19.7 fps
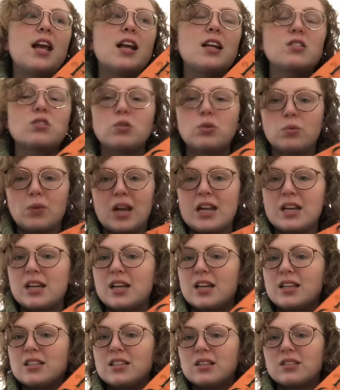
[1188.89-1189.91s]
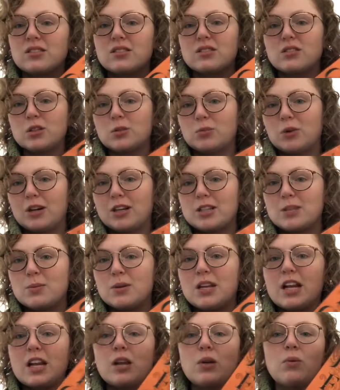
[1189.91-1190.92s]
It's great. It doesn't surprise me
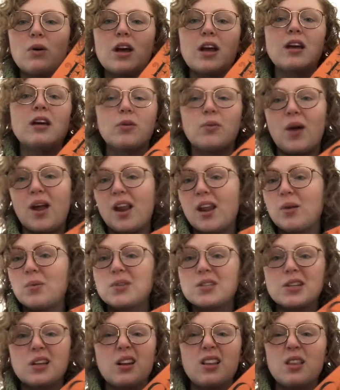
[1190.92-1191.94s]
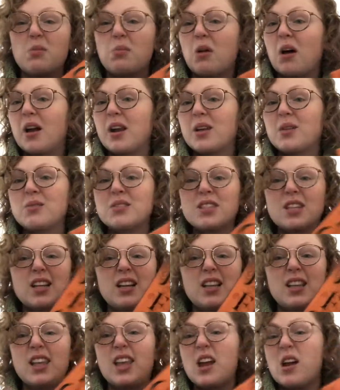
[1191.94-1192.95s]
in any way. The writing was good. The plotting was
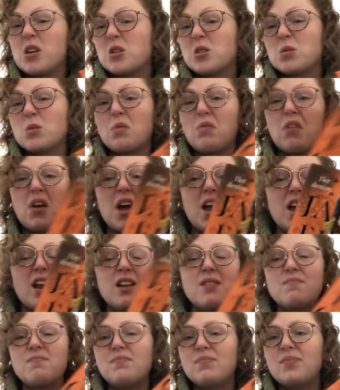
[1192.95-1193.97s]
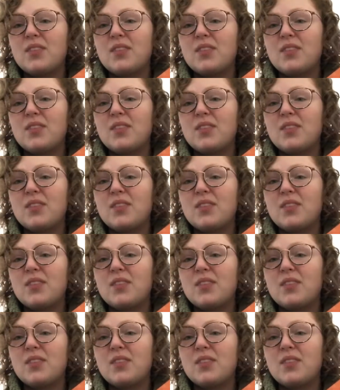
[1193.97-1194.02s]
good. The characters are fine.